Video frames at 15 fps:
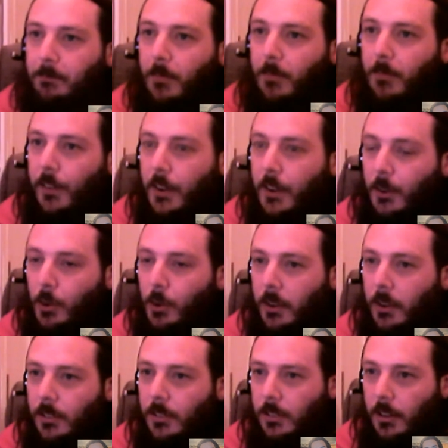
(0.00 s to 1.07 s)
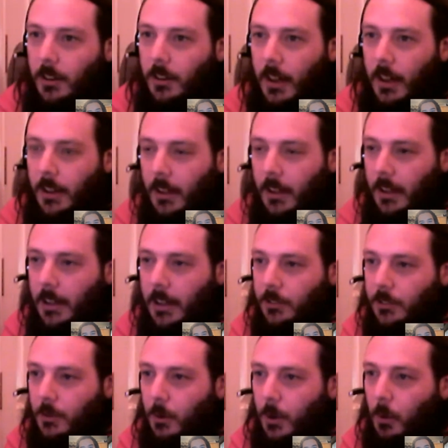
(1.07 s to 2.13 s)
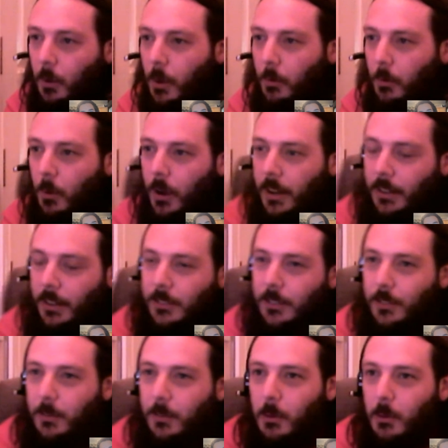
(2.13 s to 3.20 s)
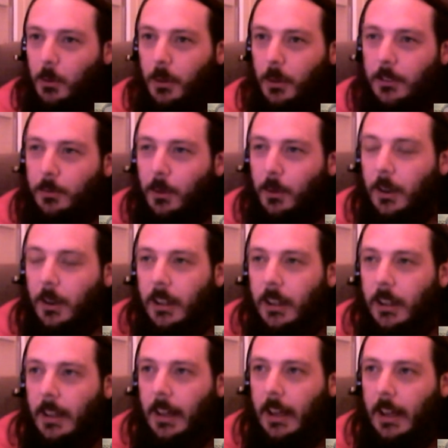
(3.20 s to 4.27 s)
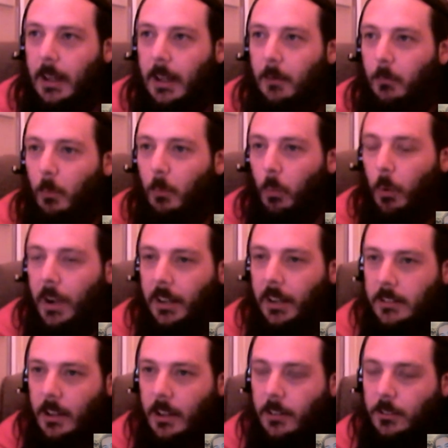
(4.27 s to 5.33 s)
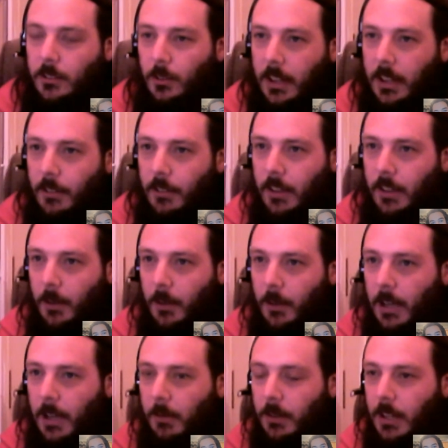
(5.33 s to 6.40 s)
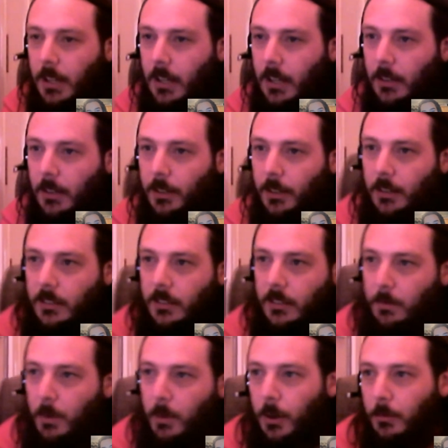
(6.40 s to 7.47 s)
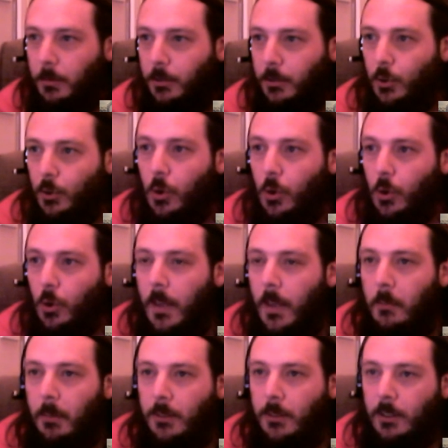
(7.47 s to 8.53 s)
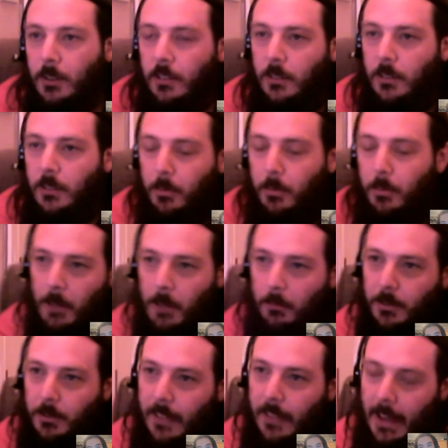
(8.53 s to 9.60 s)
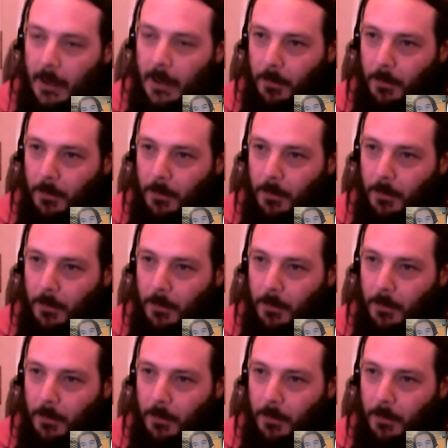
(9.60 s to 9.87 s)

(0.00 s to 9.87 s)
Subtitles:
Final question, and I literally want a one-word answer from you all on this one. We're going to touch on the FA Cup game in Thursday's pod, I'm sure, but just as a preempt to that,